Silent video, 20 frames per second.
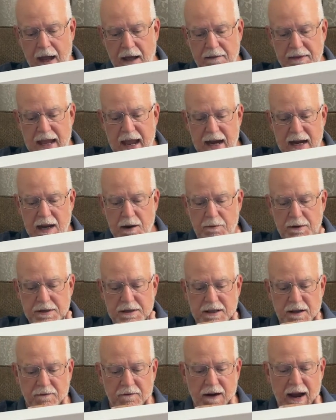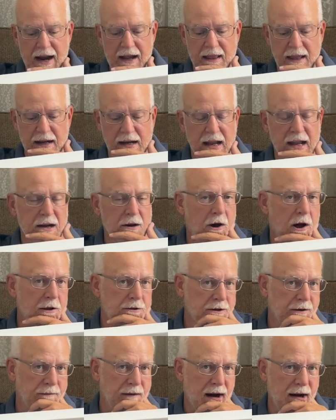that it was the violet and
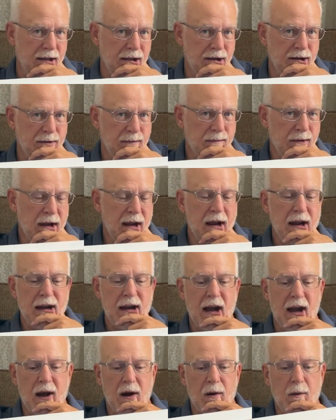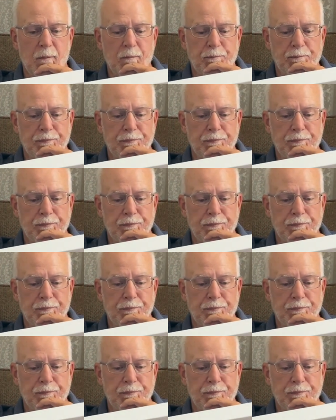ultraviolet. Now,